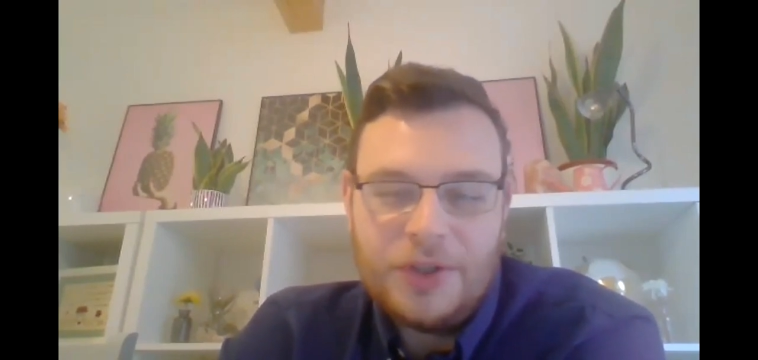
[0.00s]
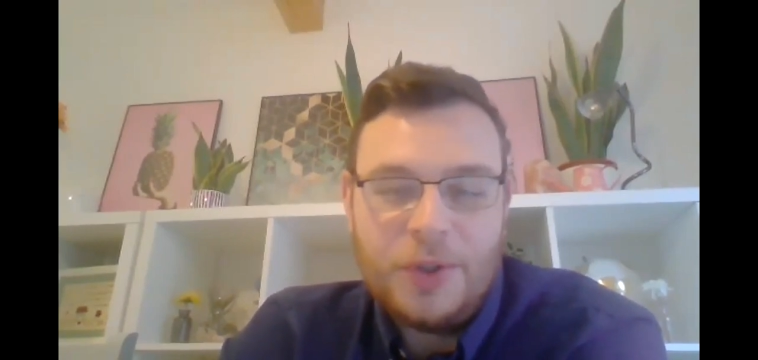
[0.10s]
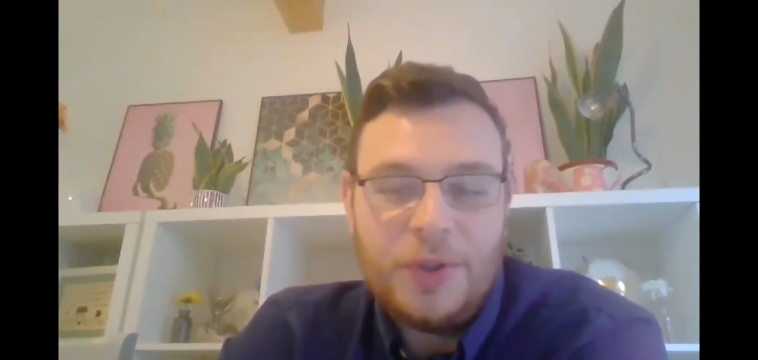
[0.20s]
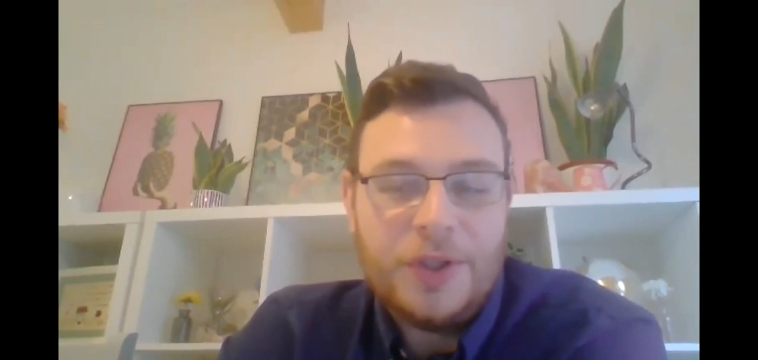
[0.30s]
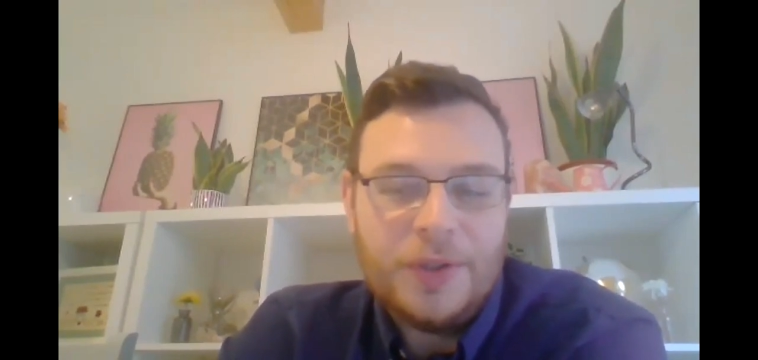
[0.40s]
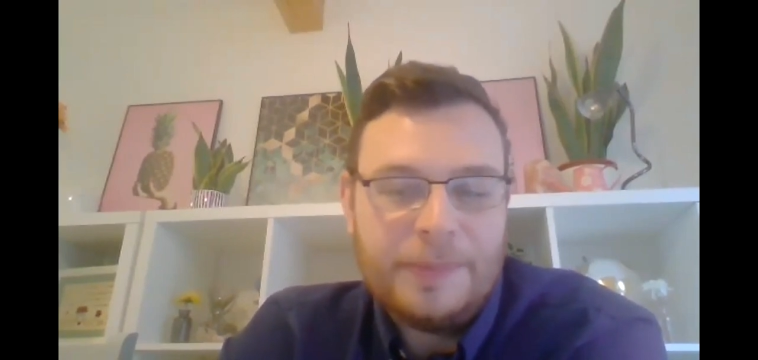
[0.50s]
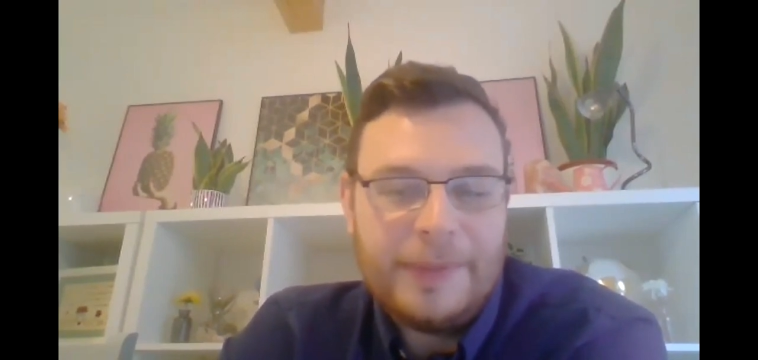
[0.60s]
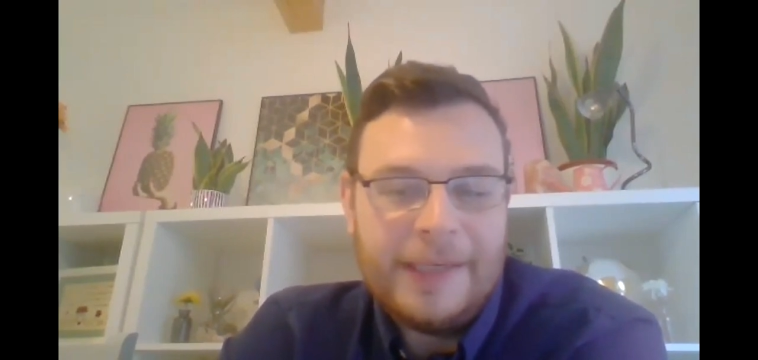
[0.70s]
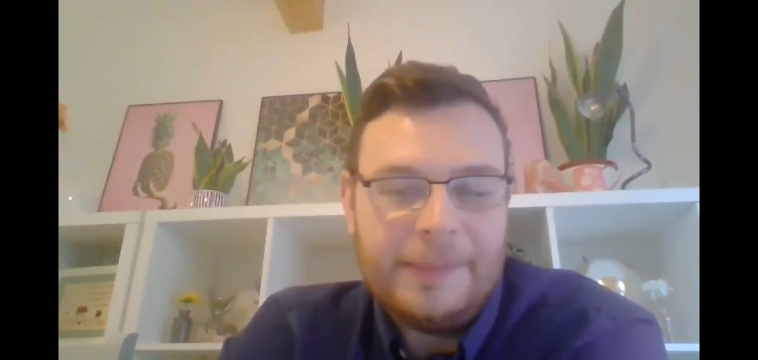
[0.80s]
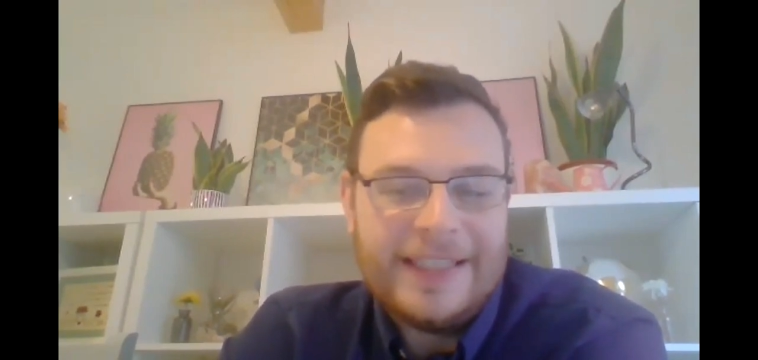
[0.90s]
Do you use
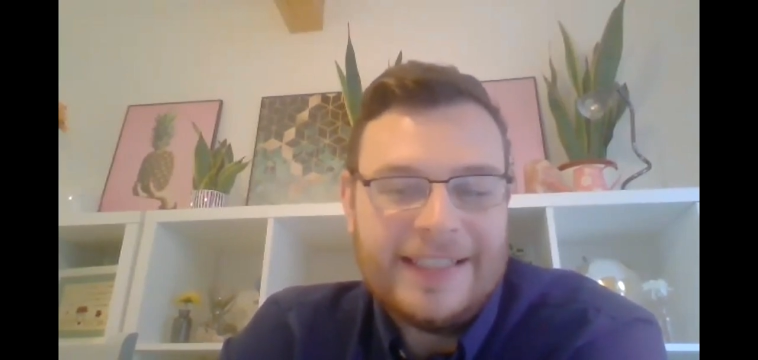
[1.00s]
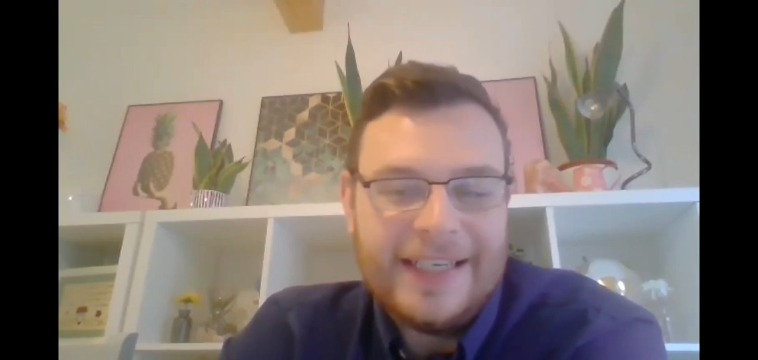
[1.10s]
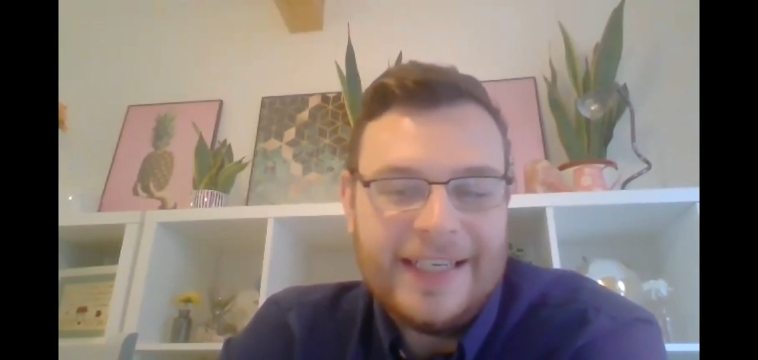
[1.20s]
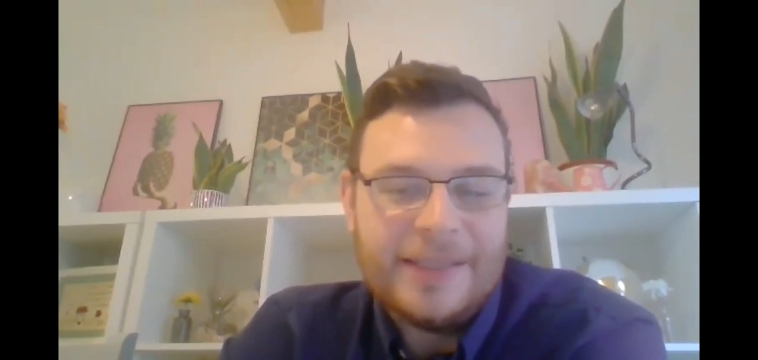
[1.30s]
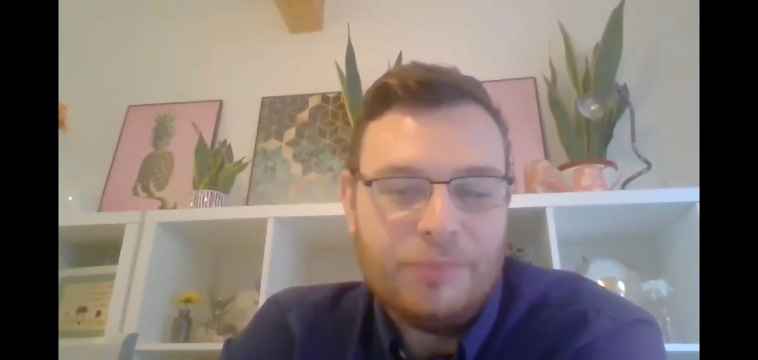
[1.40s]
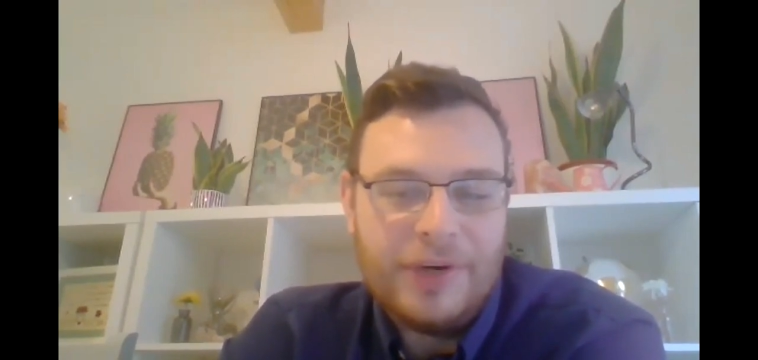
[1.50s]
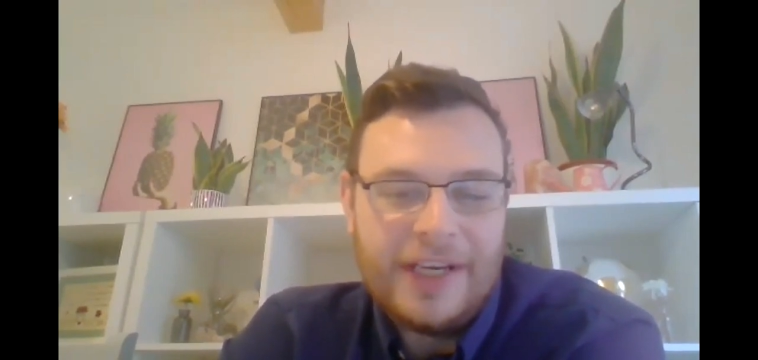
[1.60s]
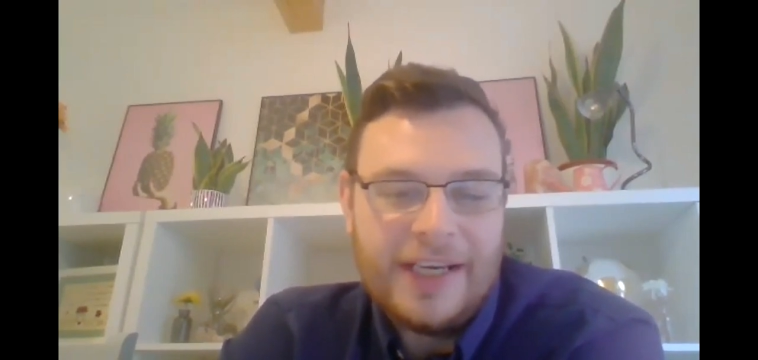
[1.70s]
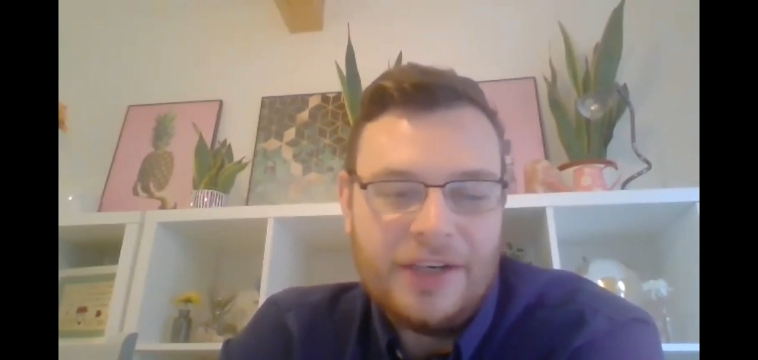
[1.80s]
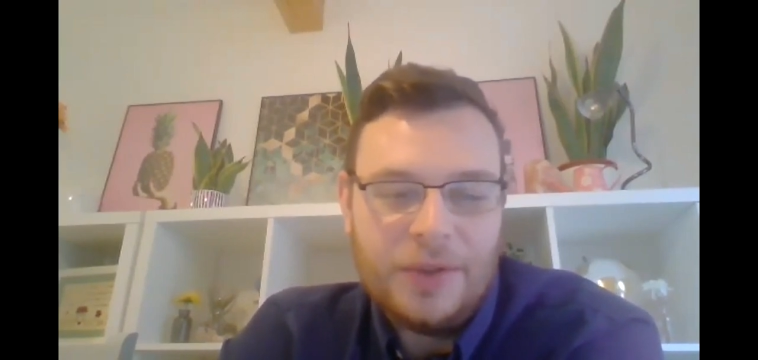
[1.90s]
PPC to
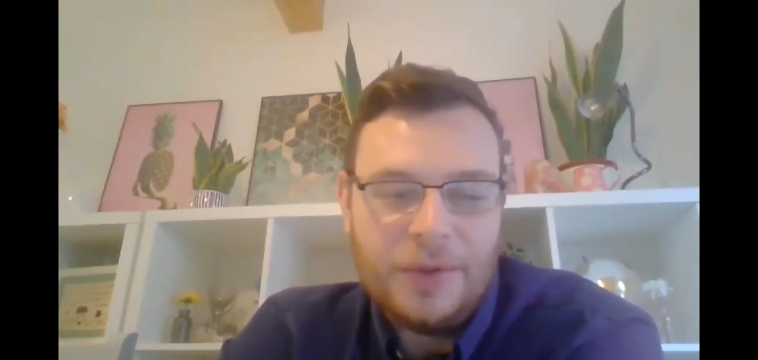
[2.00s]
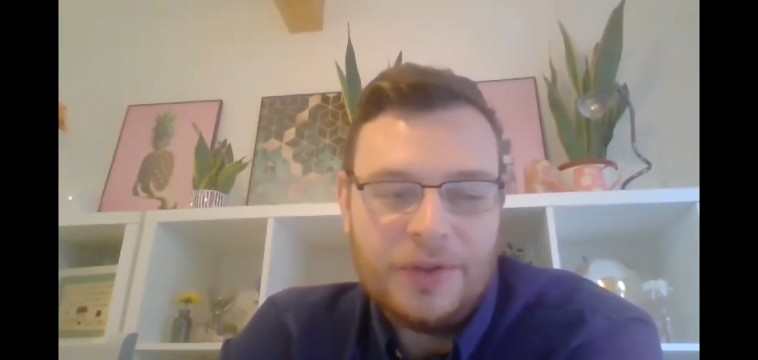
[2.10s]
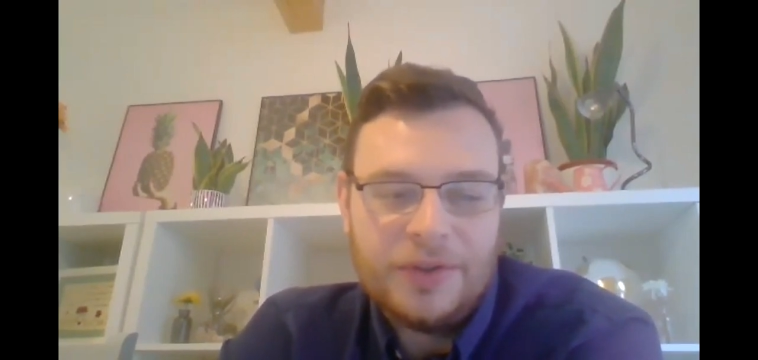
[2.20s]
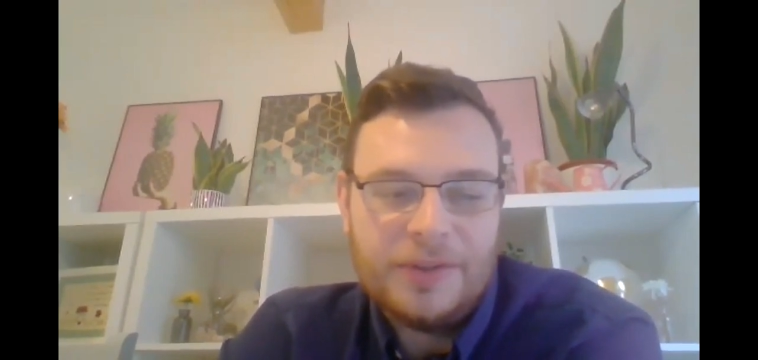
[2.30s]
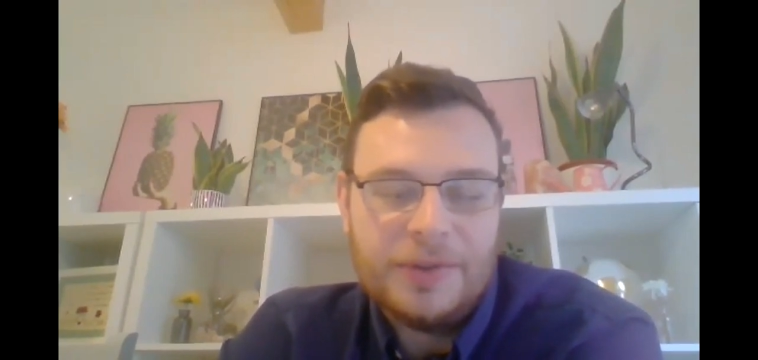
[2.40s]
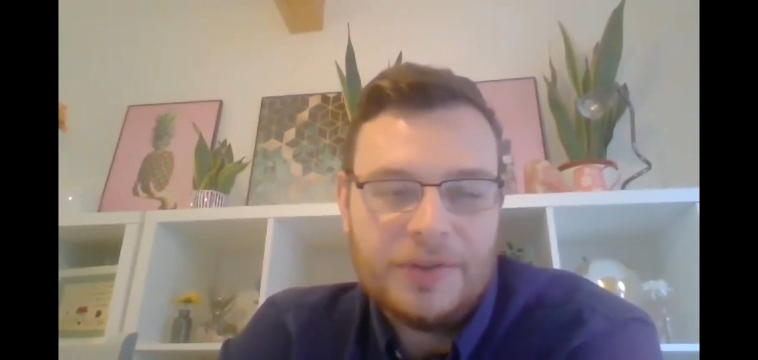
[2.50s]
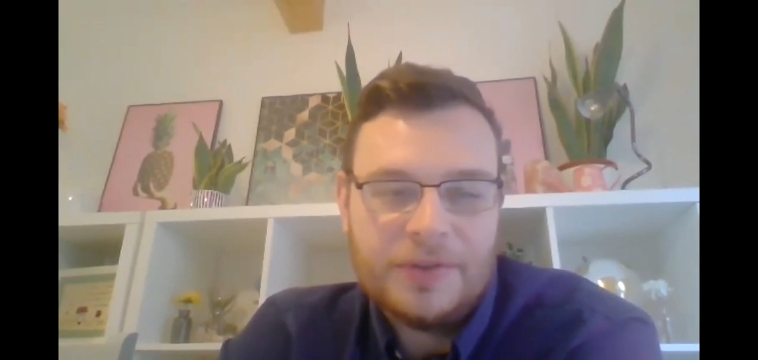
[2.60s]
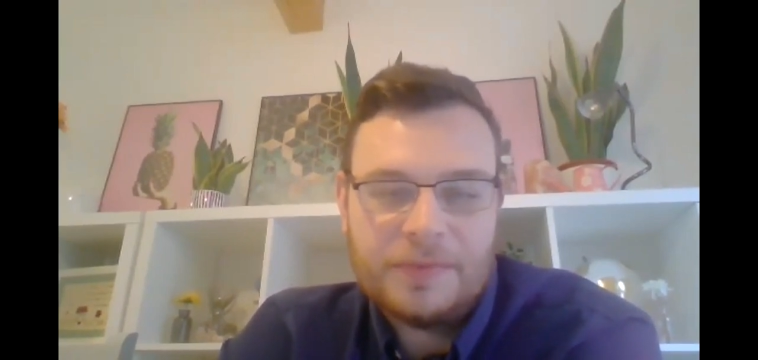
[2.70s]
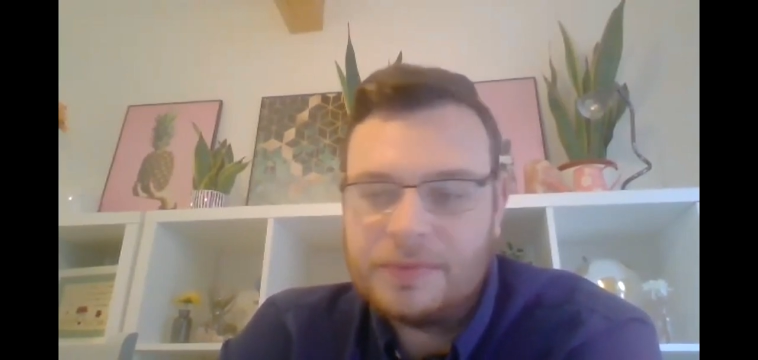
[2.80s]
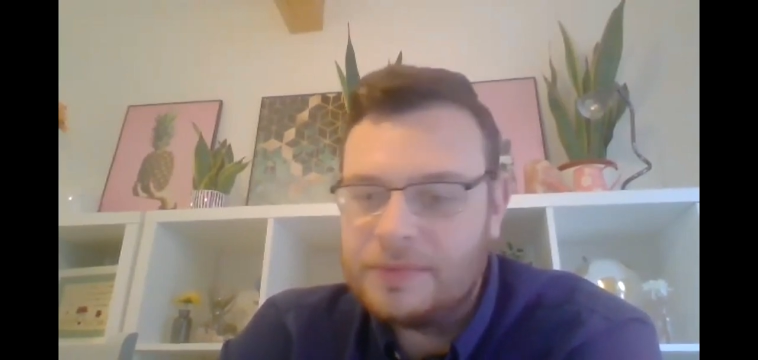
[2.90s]
bring in new customers?